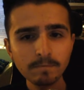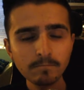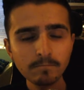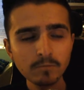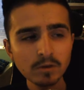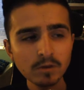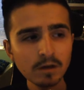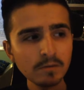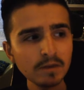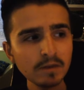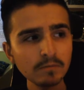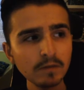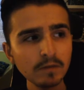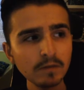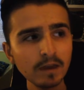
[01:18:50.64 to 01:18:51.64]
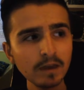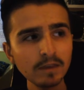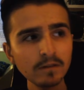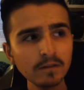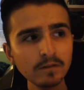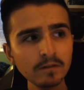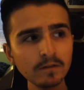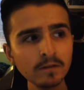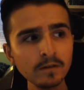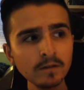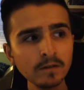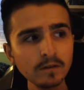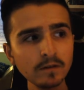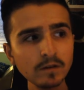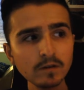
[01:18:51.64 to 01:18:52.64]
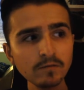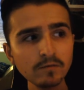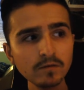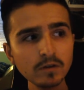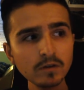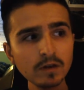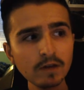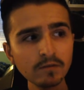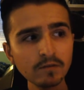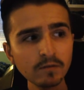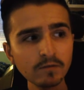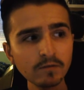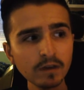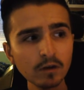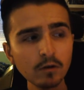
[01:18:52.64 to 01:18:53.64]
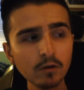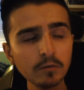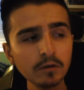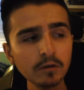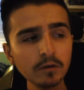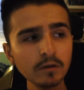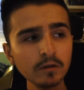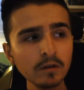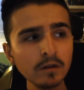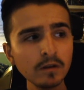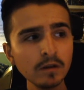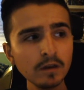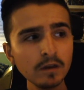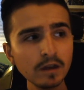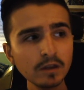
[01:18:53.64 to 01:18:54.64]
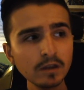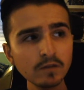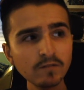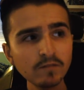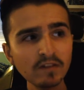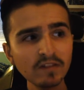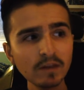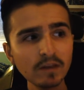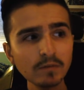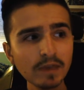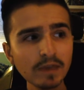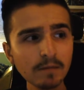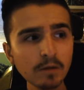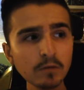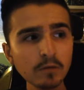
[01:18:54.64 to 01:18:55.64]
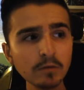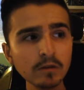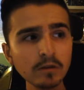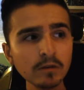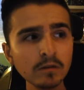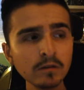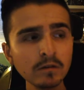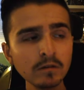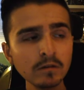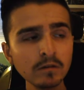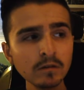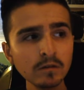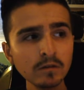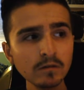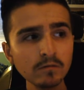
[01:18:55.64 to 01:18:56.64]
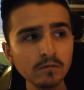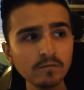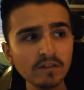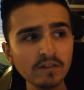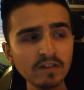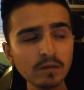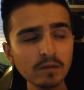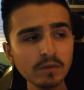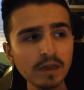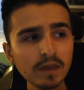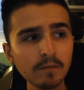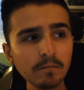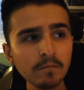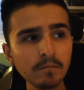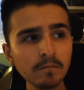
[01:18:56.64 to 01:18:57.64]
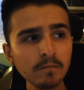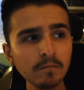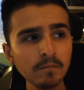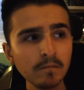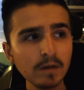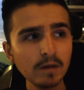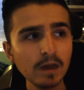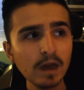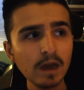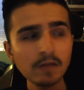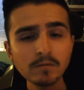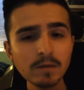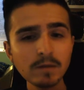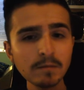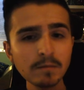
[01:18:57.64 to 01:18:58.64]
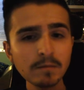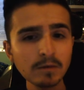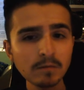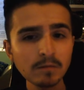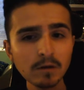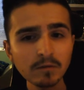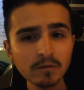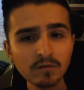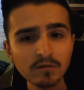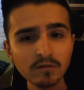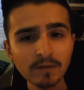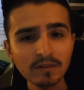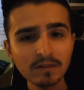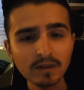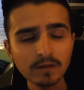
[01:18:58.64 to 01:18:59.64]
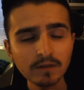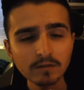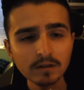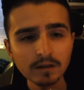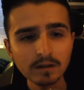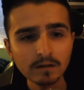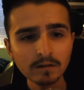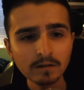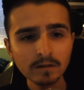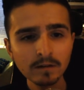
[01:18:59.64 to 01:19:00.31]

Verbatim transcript: You know what I mean? And you have something in common, and you can resonate with that moment, resonate with them, and you remember the moments you spent together. Like,